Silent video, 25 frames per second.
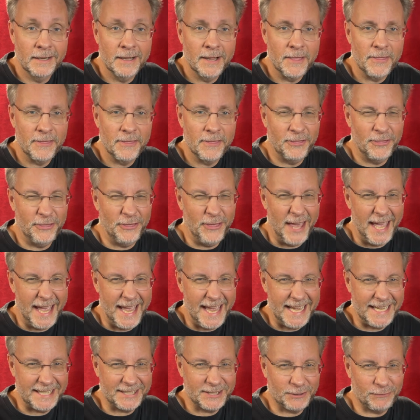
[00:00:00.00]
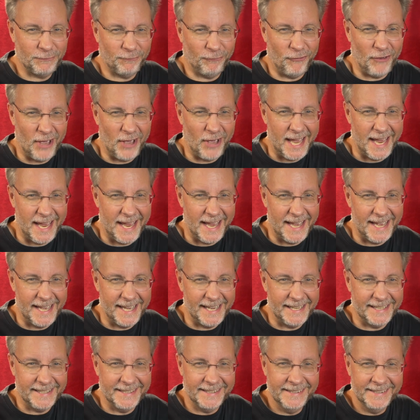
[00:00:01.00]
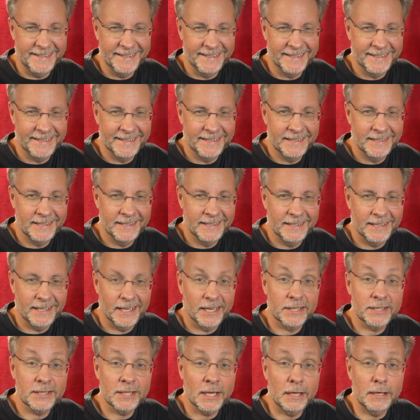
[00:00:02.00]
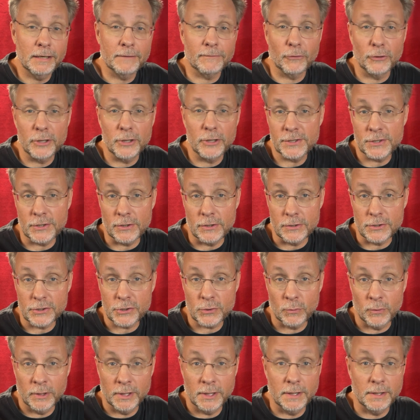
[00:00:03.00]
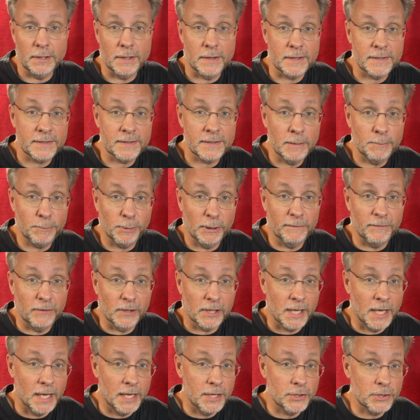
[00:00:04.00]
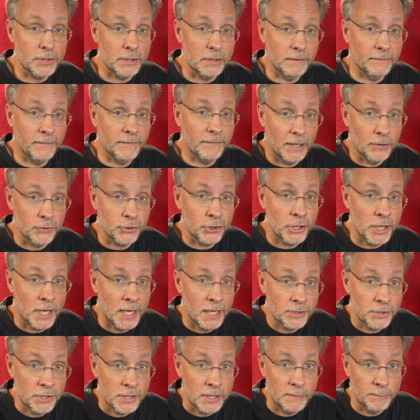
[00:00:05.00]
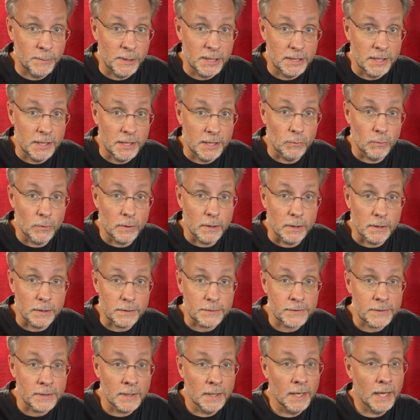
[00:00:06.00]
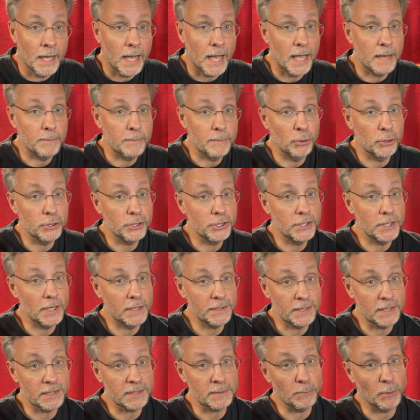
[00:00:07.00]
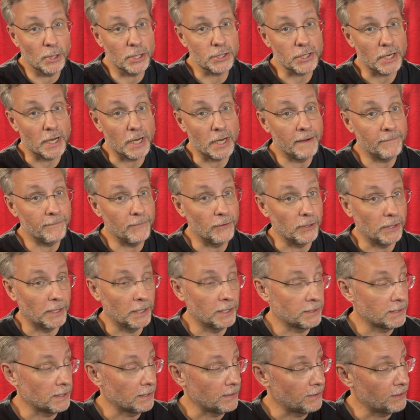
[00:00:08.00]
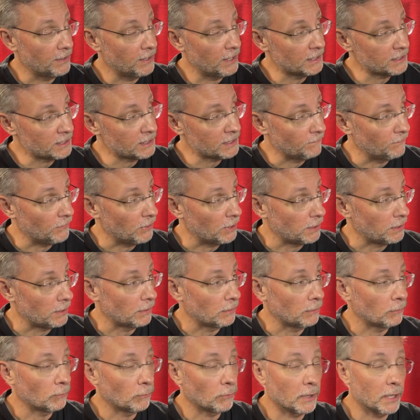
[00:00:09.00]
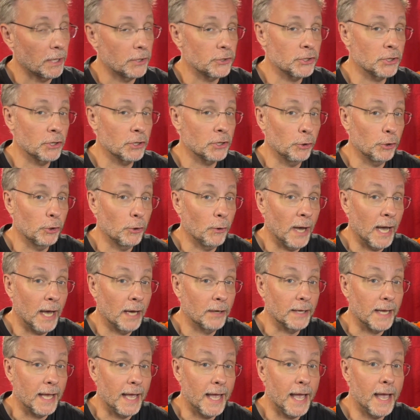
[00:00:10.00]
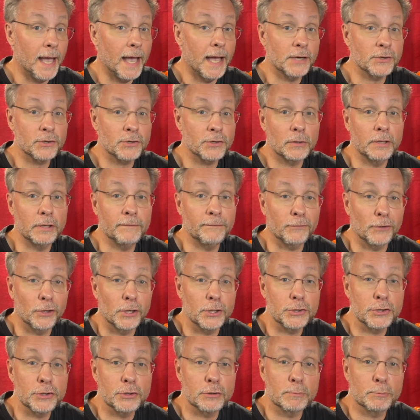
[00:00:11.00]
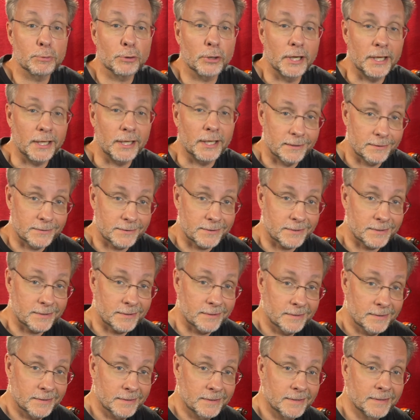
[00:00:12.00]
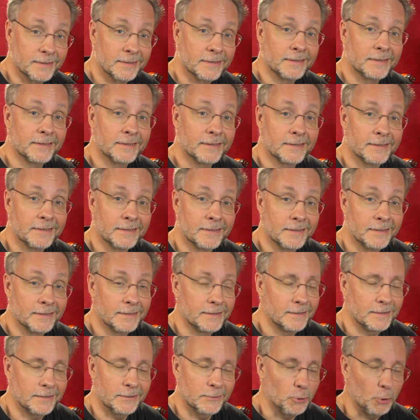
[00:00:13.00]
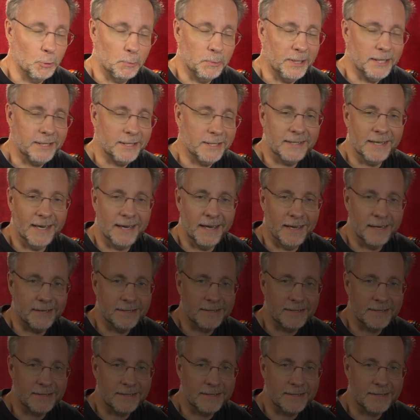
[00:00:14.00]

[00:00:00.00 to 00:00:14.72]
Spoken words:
Thanks, fan. A ton of research went into the simplification of how ChatGPT works. I put just as much effort into this video where I show you how to actually flush your brakes. Nobody dies.